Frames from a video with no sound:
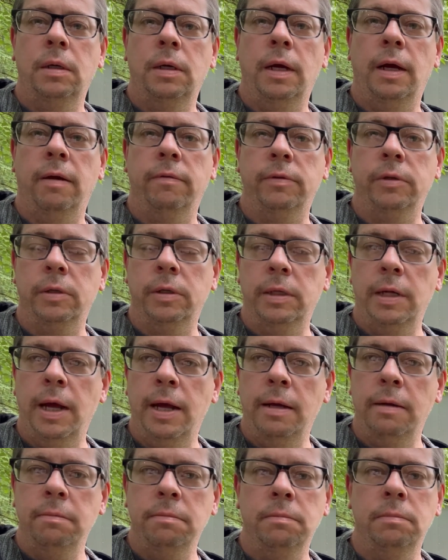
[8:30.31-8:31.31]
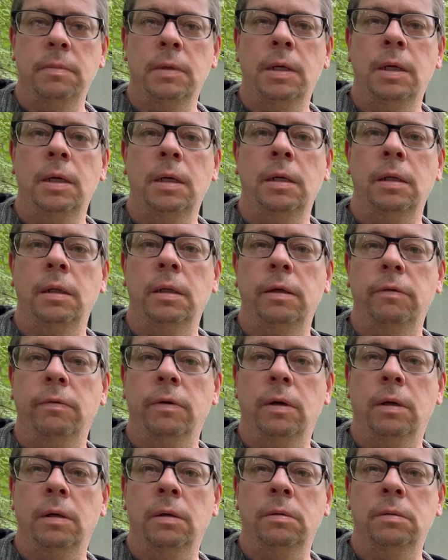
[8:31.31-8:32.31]
Have a good day. Leave
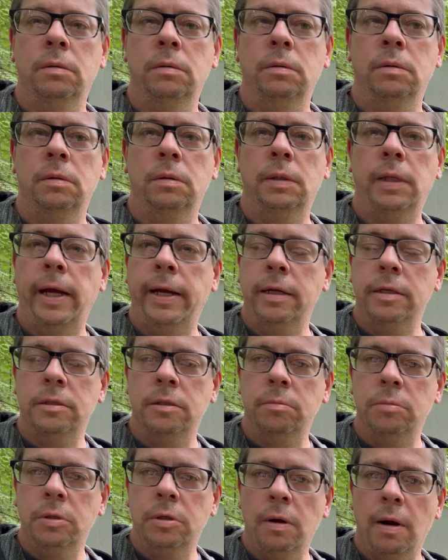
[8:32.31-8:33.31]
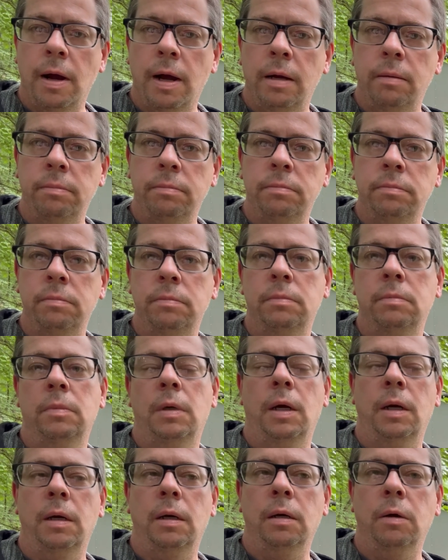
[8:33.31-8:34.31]
a like, subscribe,
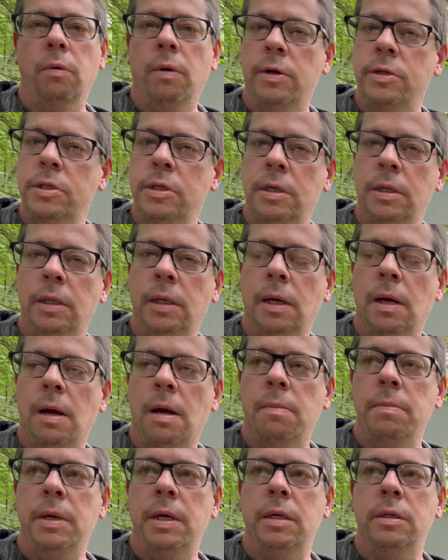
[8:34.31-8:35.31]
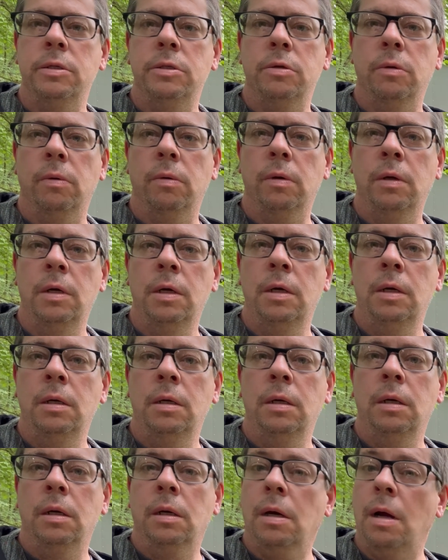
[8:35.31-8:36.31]
question in the comments, or
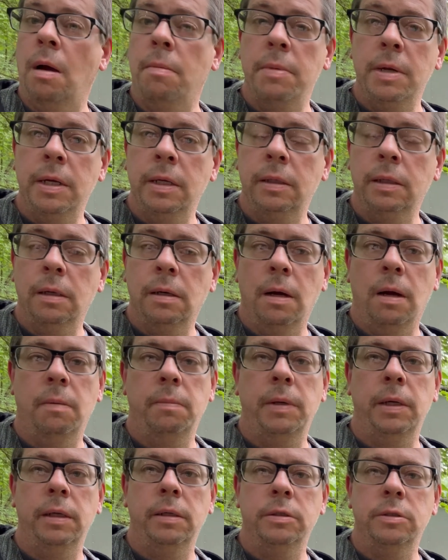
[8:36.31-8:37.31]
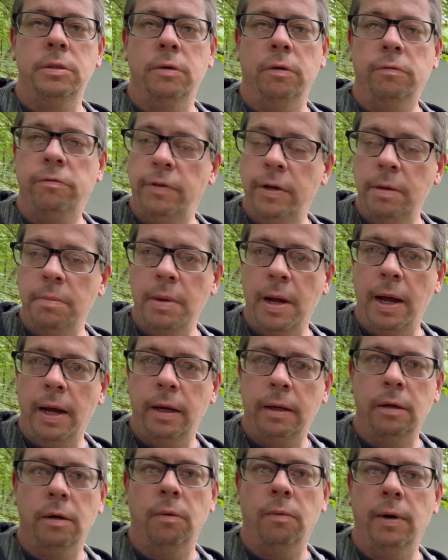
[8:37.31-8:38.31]
comment in the comments, or
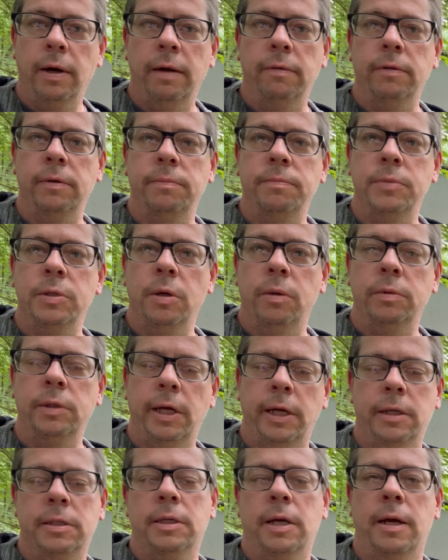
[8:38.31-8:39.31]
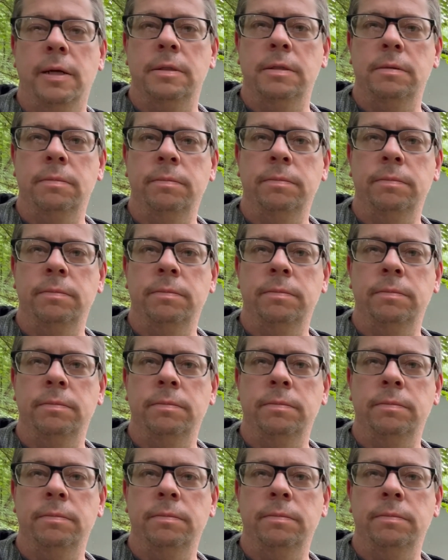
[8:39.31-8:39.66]
feedback, or whatever. So thanks, guys.